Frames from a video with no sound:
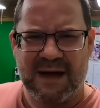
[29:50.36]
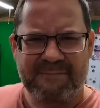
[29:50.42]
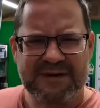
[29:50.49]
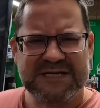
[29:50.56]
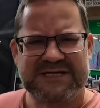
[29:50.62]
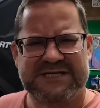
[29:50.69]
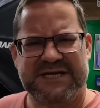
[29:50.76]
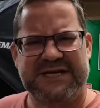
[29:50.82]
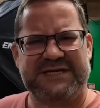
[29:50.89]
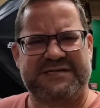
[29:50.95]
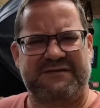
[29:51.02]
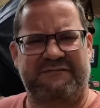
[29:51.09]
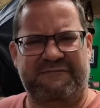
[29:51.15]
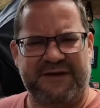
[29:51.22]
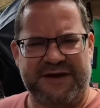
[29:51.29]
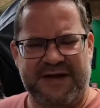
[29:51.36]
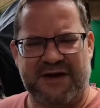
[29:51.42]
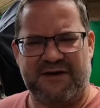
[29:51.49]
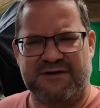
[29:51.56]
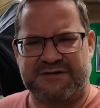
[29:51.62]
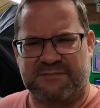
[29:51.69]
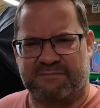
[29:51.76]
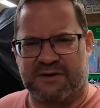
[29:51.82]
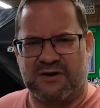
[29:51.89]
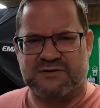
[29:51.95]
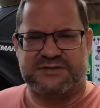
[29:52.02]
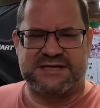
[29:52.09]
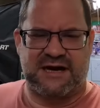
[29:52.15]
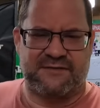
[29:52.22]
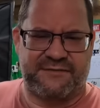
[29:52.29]
I've been seeing some videos and
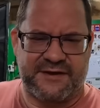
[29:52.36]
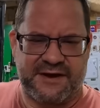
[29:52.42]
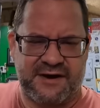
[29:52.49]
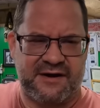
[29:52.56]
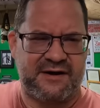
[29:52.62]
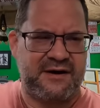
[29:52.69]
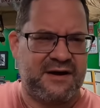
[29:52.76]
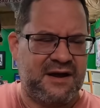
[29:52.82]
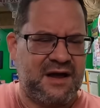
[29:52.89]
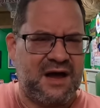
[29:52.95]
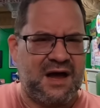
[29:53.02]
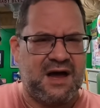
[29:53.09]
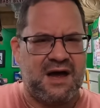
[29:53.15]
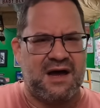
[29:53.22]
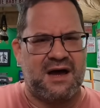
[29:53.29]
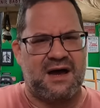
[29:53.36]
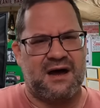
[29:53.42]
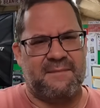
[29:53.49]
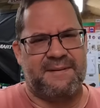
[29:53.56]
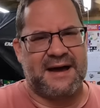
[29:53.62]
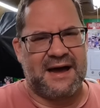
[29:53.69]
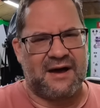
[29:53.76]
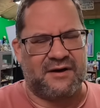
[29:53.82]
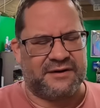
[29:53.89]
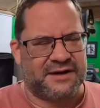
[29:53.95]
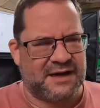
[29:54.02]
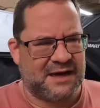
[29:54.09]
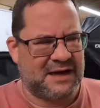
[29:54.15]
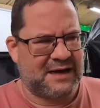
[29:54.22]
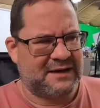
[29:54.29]
posts out there
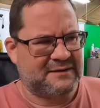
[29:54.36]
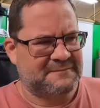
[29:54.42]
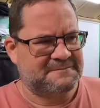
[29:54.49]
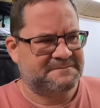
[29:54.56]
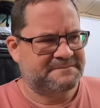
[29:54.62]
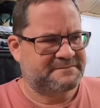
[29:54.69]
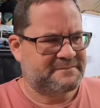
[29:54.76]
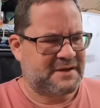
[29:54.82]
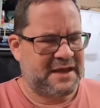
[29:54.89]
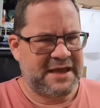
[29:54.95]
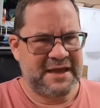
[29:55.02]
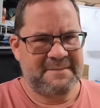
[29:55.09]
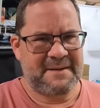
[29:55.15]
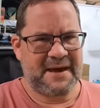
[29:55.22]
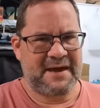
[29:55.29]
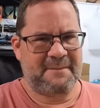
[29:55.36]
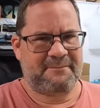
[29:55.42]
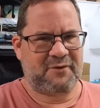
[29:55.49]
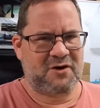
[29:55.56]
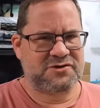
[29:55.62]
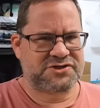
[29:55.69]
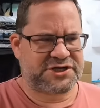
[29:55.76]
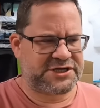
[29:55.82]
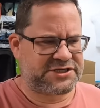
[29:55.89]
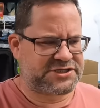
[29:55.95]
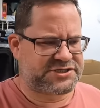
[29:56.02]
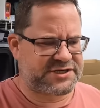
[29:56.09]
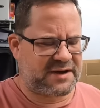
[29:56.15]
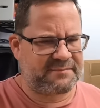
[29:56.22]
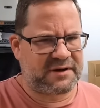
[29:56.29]
about um, eBay approaching
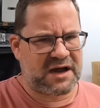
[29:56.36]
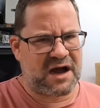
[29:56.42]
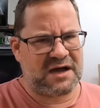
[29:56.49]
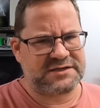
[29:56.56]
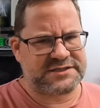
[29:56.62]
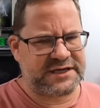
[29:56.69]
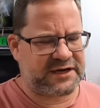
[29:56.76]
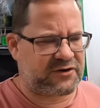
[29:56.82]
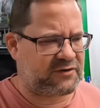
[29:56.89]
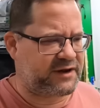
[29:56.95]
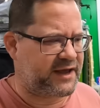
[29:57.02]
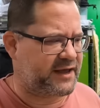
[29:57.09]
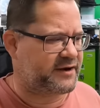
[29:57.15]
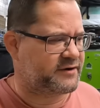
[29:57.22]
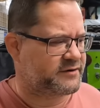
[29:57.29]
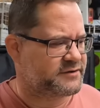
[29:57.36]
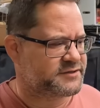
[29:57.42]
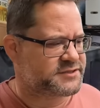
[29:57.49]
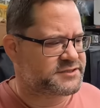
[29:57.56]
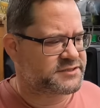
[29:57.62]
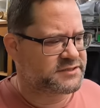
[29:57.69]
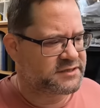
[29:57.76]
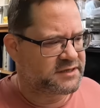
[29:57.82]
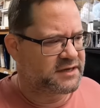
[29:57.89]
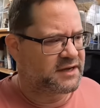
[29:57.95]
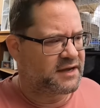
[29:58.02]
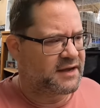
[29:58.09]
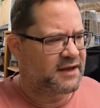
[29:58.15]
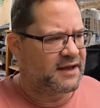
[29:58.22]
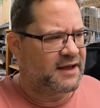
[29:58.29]
some content creators,
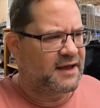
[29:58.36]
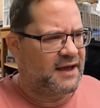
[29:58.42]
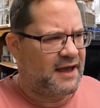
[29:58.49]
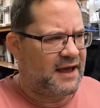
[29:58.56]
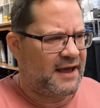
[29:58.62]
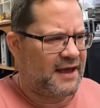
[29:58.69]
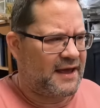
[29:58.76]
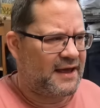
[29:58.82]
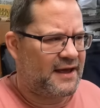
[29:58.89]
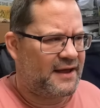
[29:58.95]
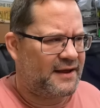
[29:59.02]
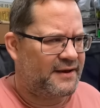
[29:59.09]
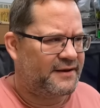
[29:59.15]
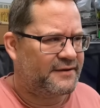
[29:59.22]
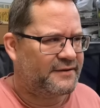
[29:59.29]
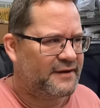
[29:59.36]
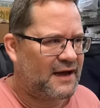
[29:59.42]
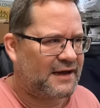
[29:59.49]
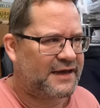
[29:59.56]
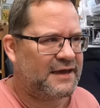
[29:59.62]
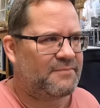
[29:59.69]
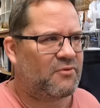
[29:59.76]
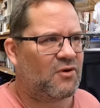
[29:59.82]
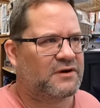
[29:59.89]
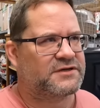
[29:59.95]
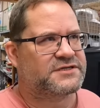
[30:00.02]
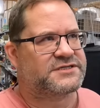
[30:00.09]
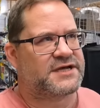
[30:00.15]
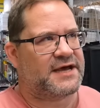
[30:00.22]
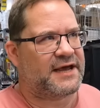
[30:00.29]
and I keep wanting
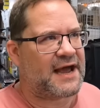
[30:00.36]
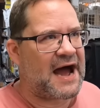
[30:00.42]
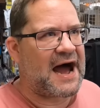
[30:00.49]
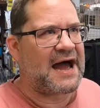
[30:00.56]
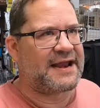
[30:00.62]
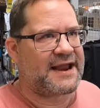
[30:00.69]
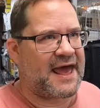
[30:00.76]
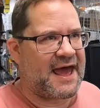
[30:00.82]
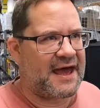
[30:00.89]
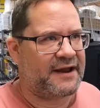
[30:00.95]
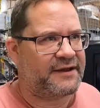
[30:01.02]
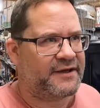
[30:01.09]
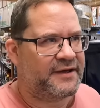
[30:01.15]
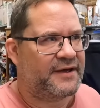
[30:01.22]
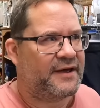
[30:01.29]
to say INAD,